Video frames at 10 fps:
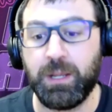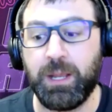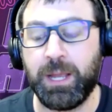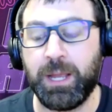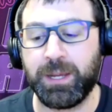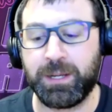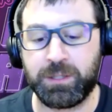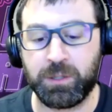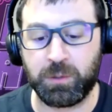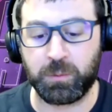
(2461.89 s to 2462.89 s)
and they
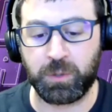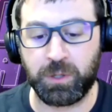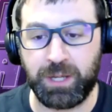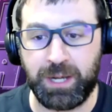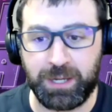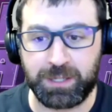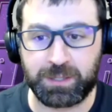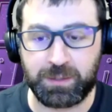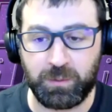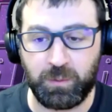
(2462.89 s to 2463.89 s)
don't
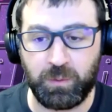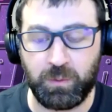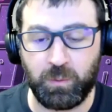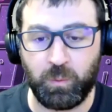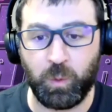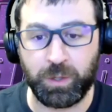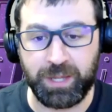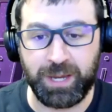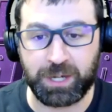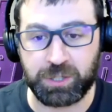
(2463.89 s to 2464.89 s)
realize what
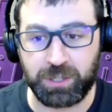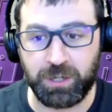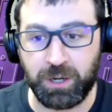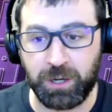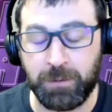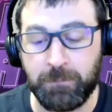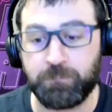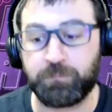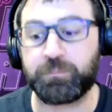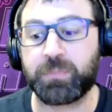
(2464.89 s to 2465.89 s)
they actually are.
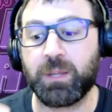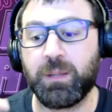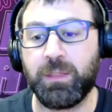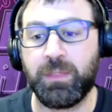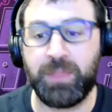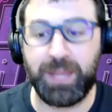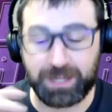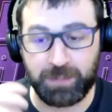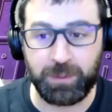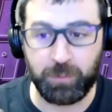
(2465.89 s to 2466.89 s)
That
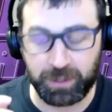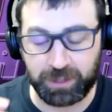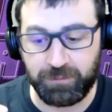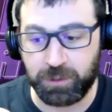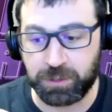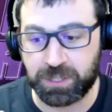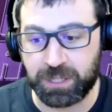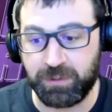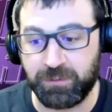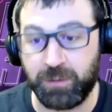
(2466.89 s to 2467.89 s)
could be where the confusion's
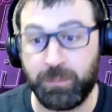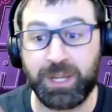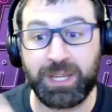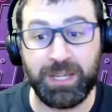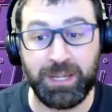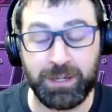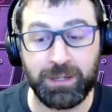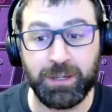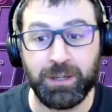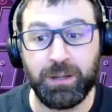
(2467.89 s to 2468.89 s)
coming from. But
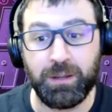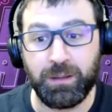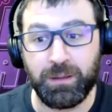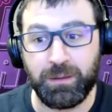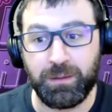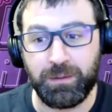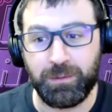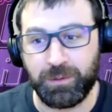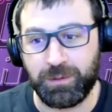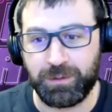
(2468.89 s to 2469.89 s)
again,
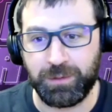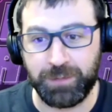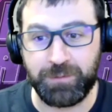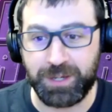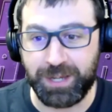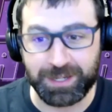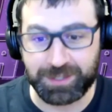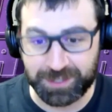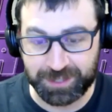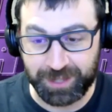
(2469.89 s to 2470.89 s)
Lifting Cast
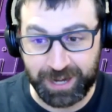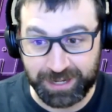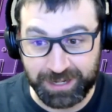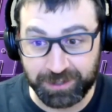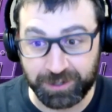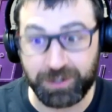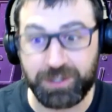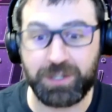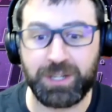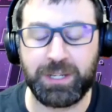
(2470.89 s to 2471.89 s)
doesn't lie either.
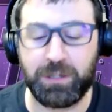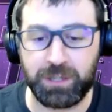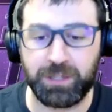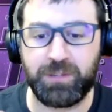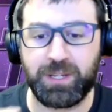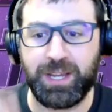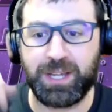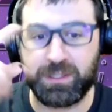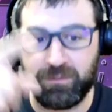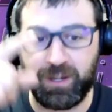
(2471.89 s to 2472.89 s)
You can get on Lifting
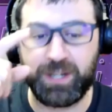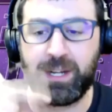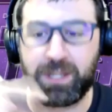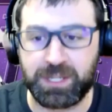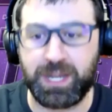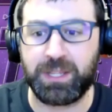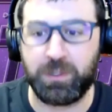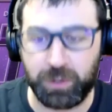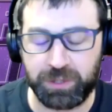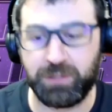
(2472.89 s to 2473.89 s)
Cast and find out exactly
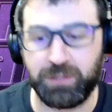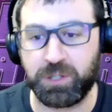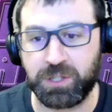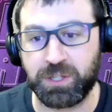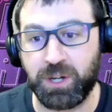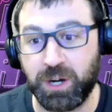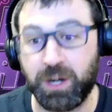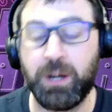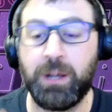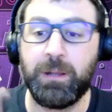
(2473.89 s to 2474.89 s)
what the divisions
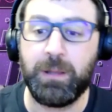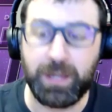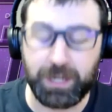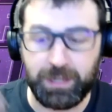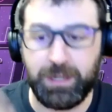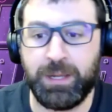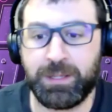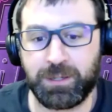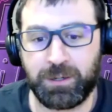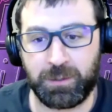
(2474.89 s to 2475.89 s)
are.
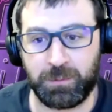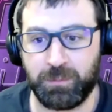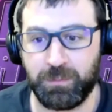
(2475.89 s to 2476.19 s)
It's all